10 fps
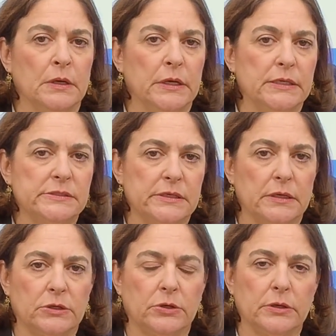He's
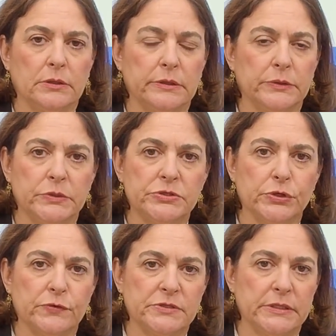a colonel in
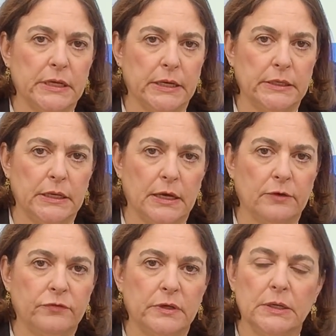reserves in the
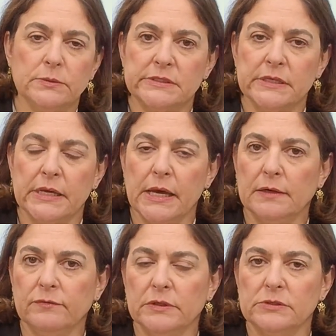IDF, and he was the head
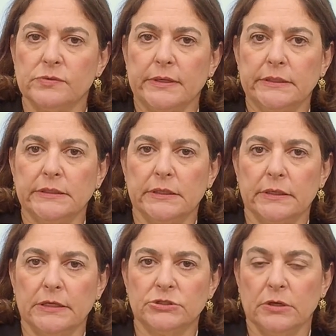of the Israeli
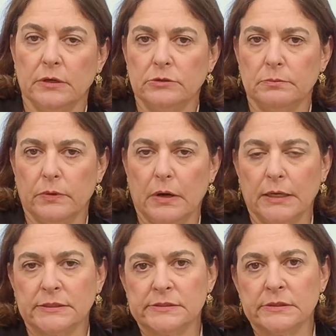delegation under
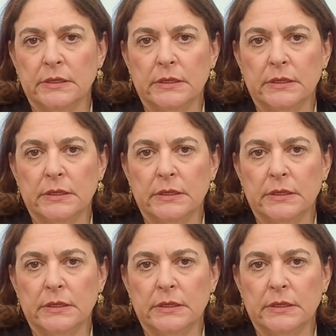Barak's